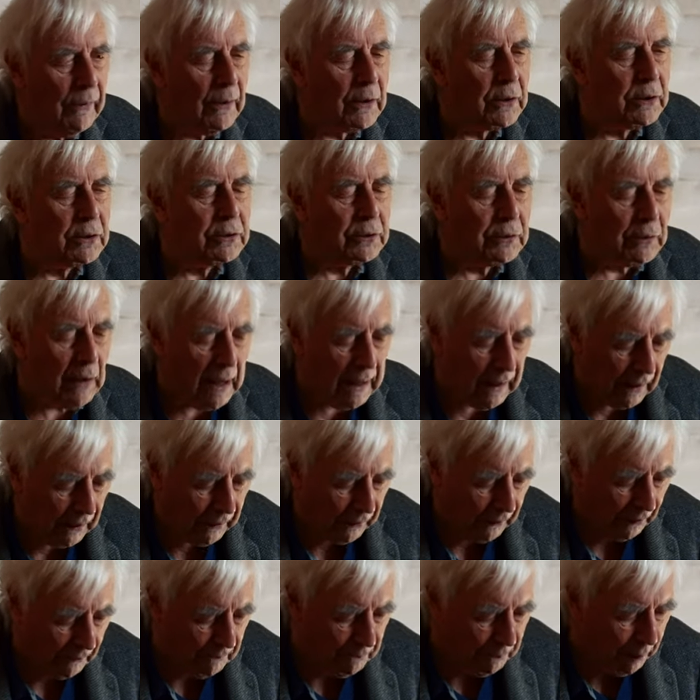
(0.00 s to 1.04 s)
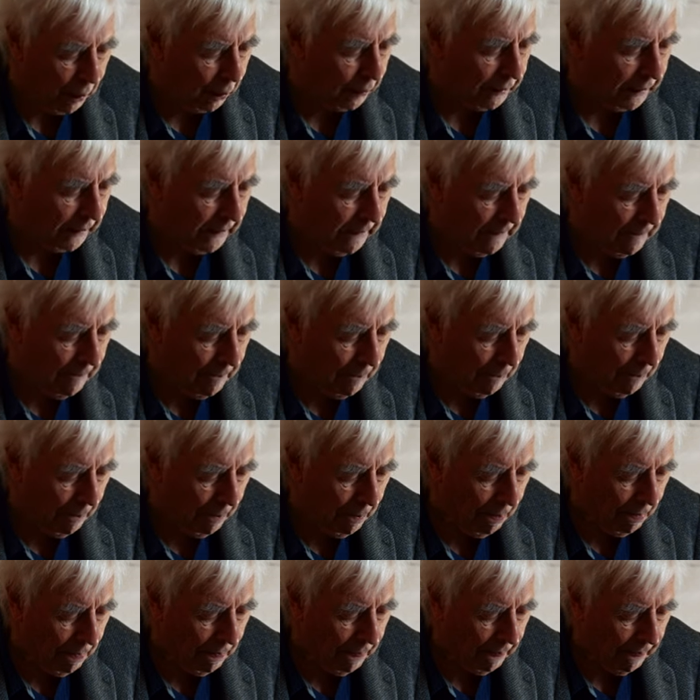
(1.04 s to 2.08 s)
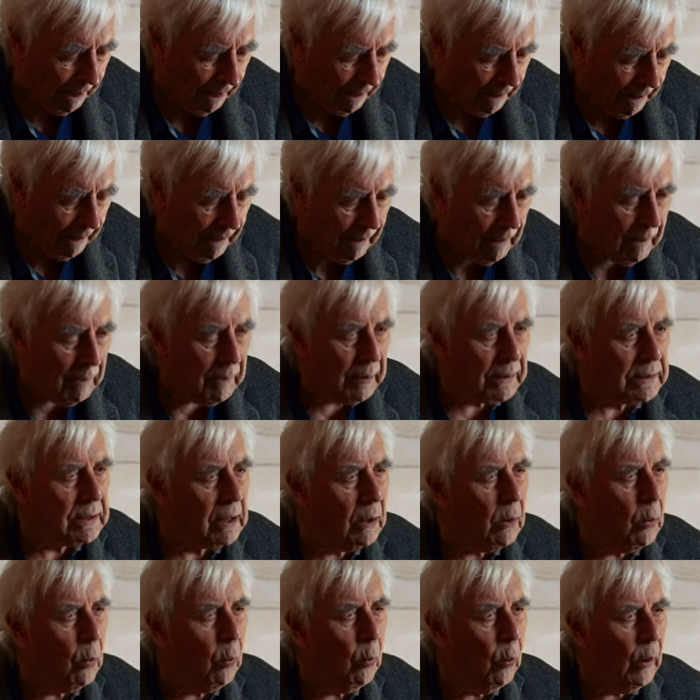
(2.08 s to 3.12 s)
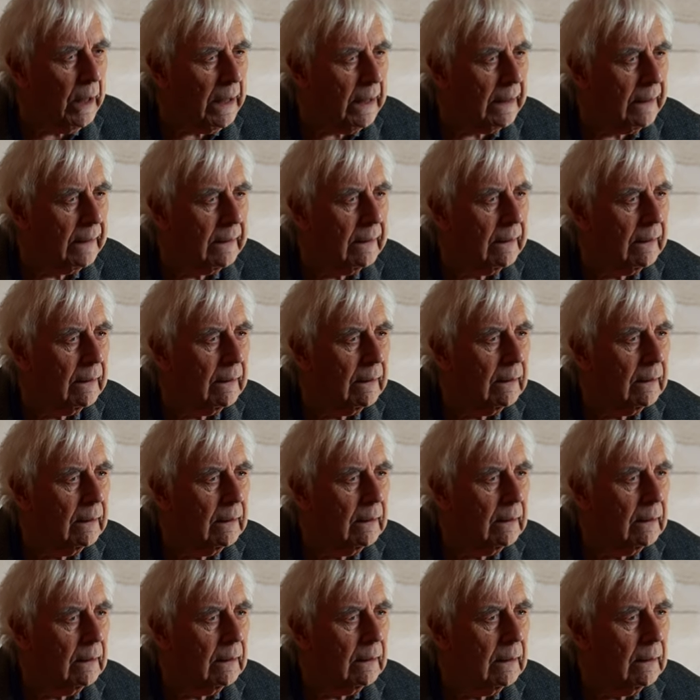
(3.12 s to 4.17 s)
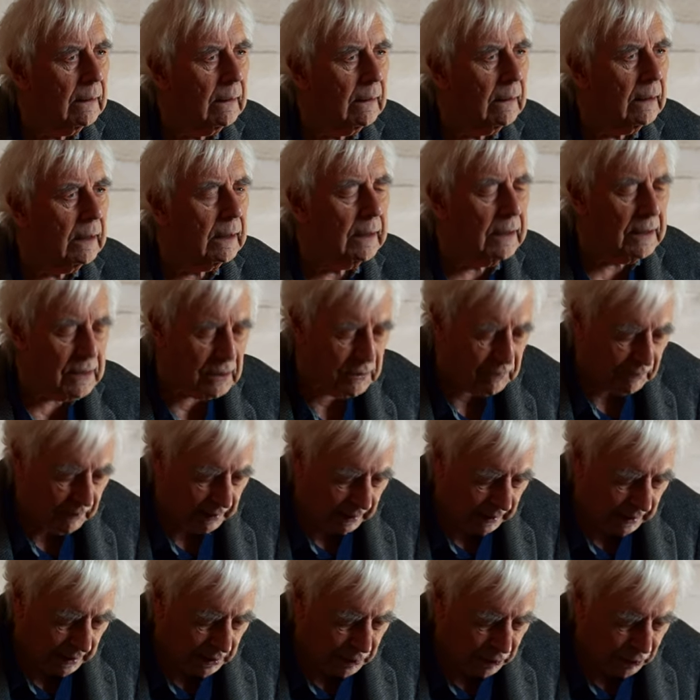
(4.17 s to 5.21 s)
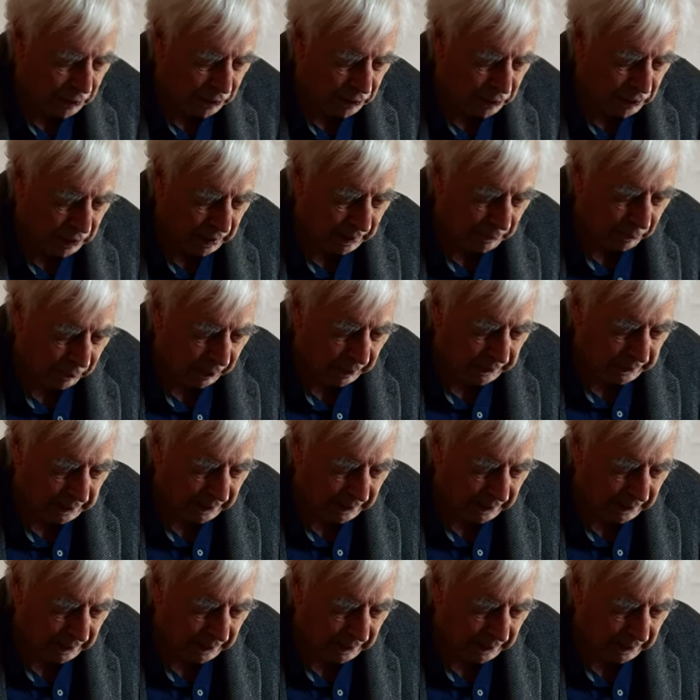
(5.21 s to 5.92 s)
the strength of body, but so weak in his relationship with